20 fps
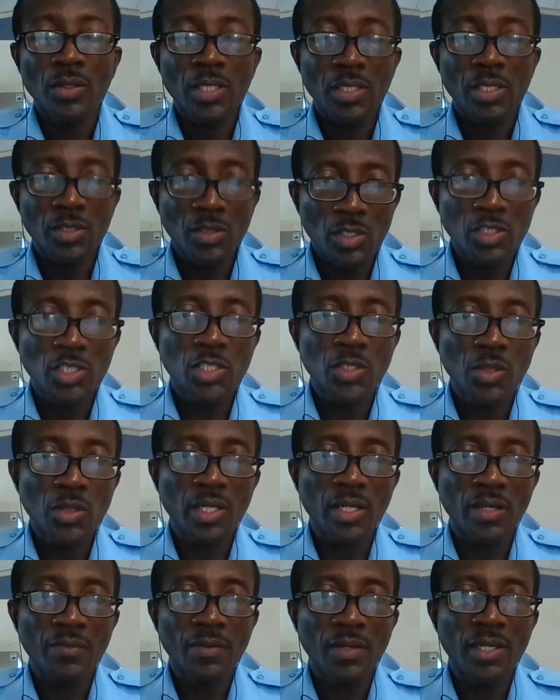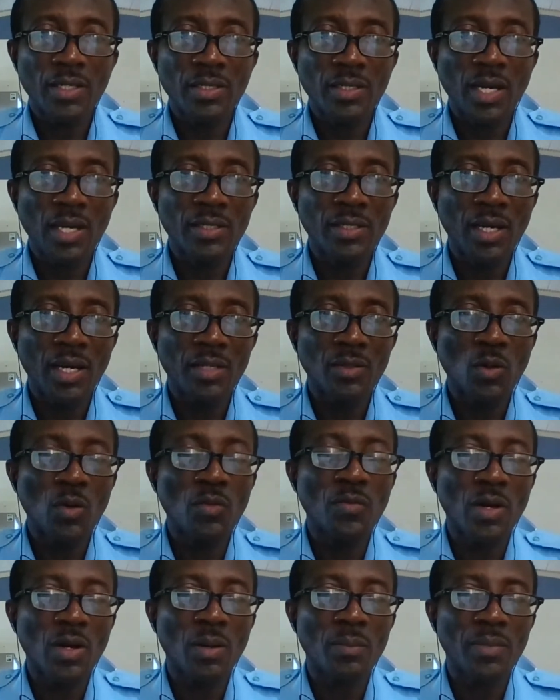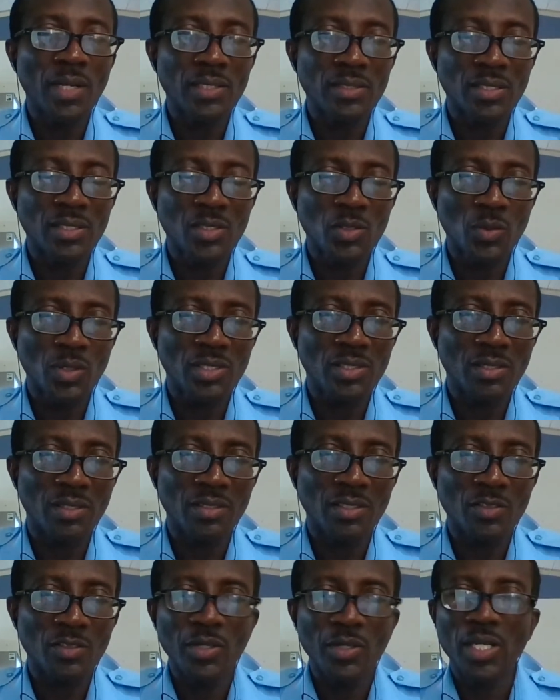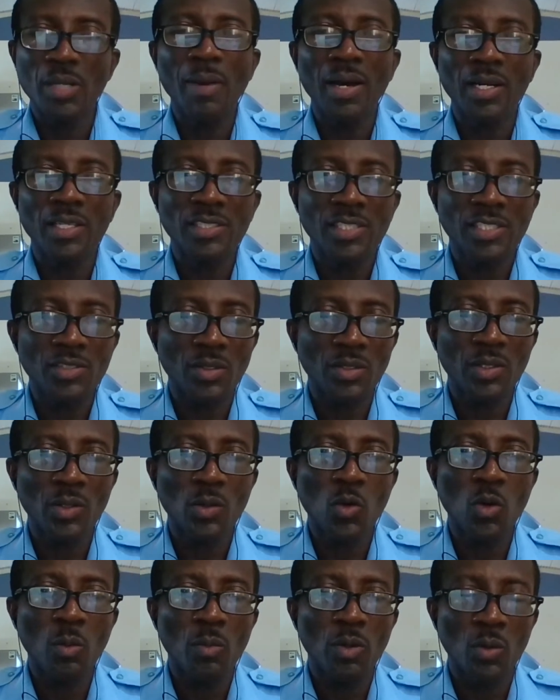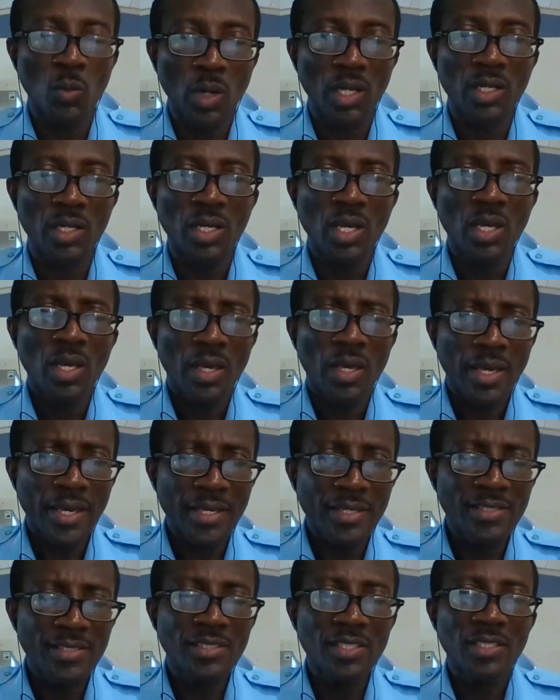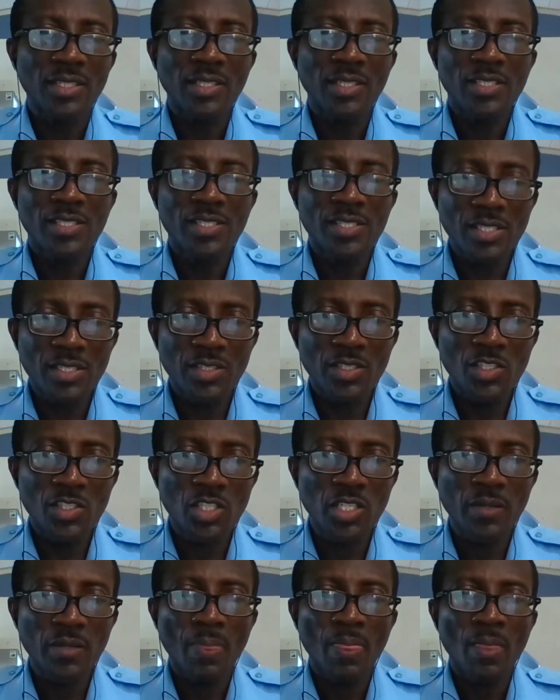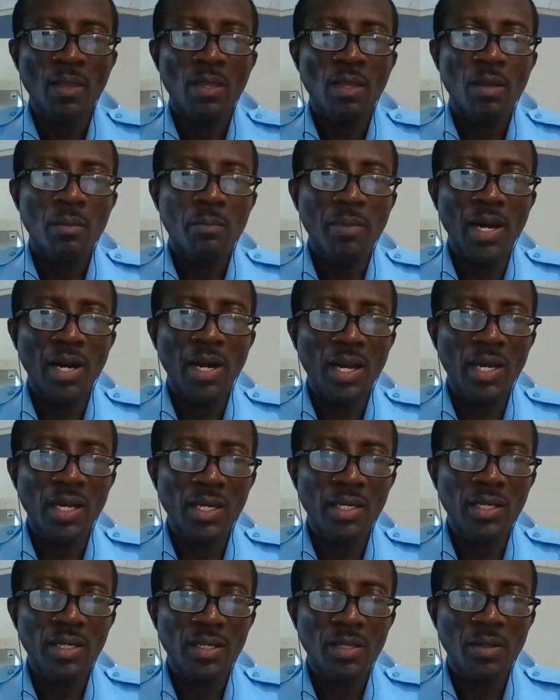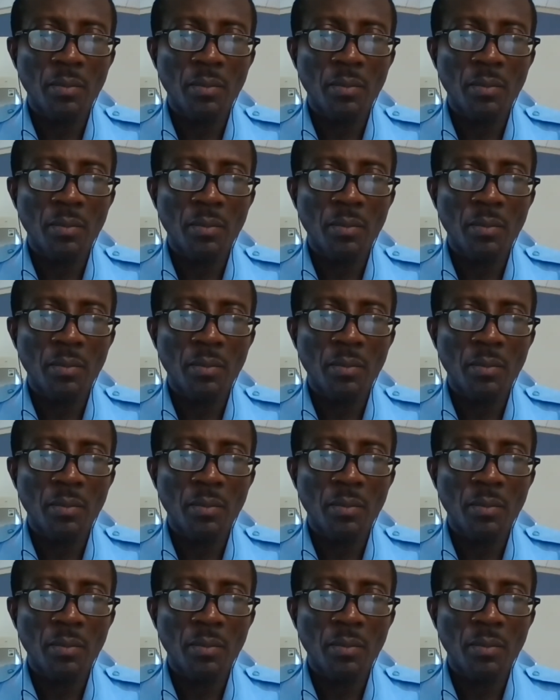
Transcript: testosterone level and overcome that situation. It really balances out the hormone well. His Synergy by